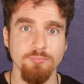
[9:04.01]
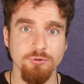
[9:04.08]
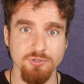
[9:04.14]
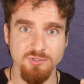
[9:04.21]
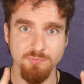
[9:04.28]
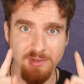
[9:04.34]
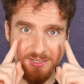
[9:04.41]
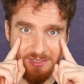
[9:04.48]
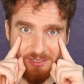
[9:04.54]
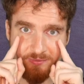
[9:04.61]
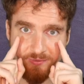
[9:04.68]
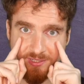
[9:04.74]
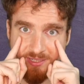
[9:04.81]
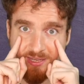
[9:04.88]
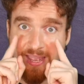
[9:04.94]

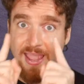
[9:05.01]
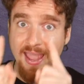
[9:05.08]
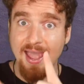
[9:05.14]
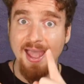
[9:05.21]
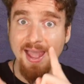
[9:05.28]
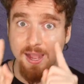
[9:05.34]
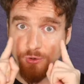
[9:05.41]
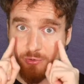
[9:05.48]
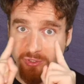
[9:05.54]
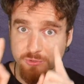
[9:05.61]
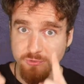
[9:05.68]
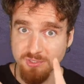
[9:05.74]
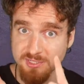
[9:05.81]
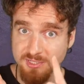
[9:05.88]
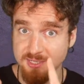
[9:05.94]
Perspective is how
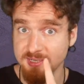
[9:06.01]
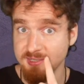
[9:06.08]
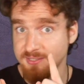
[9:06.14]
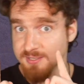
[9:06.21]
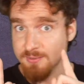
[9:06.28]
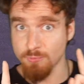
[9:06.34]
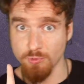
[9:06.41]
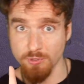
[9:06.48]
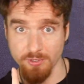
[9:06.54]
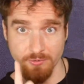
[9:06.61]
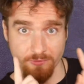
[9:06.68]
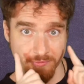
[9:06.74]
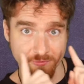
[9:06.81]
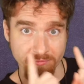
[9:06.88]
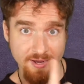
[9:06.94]
you see someone,
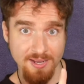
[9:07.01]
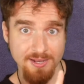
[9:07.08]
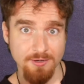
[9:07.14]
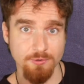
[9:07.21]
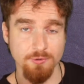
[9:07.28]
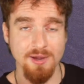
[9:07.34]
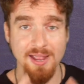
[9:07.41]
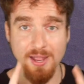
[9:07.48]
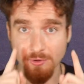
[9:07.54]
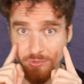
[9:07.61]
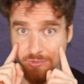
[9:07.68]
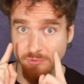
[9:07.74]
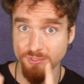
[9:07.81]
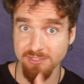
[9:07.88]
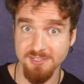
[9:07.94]
right? Or how
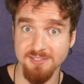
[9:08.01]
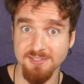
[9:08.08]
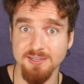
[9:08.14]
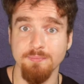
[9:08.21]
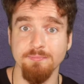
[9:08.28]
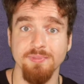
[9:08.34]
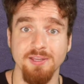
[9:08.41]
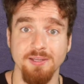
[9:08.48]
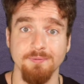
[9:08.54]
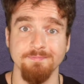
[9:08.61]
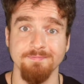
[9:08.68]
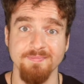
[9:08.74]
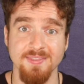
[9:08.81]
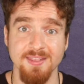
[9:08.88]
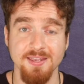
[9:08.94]
you see something.
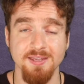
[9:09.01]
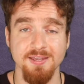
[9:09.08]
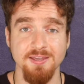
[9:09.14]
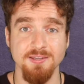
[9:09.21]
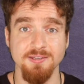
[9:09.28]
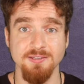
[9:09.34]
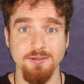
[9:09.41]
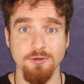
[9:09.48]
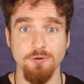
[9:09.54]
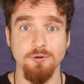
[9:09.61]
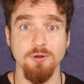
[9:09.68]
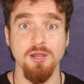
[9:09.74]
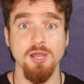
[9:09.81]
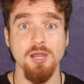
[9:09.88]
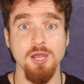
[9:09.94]

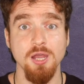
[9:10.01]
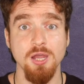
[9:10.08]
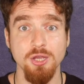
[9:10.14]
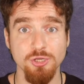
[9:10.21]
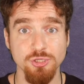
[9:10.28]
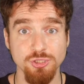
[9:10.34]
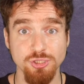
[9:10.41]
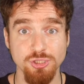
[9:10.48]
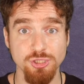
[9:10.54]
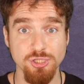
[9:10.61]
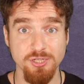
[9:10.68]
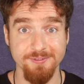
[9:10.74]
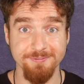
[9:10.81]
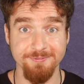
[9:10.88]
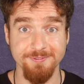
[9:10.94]
So,
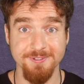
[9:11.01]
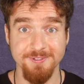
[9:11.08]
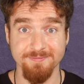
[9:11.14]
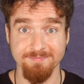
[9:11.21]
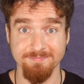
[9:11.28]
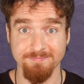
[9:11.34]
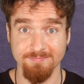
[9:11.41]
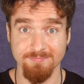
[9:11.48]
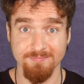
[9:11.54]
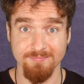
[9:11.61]
shift.